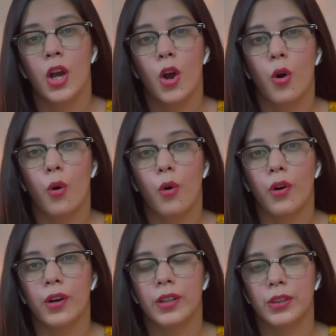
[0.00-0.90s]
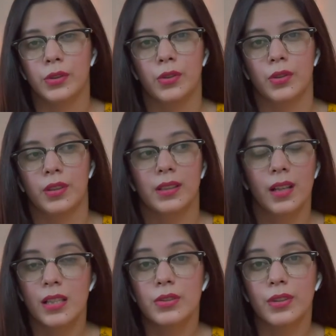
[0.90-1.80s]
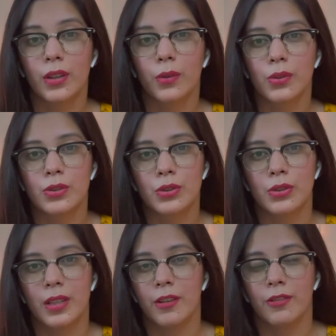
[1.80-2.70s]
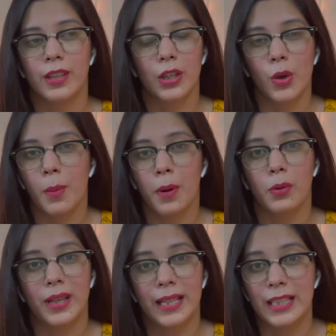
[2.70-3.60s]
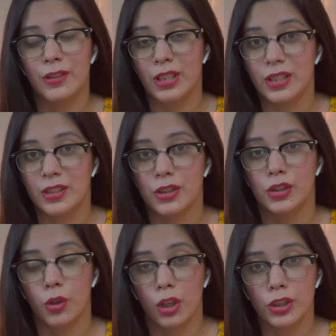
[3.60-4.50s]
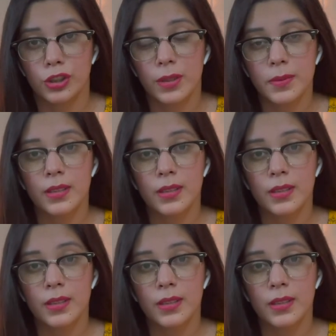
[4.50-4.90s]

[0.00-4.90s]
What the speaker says: or your class fellows if they know about any research scholarships.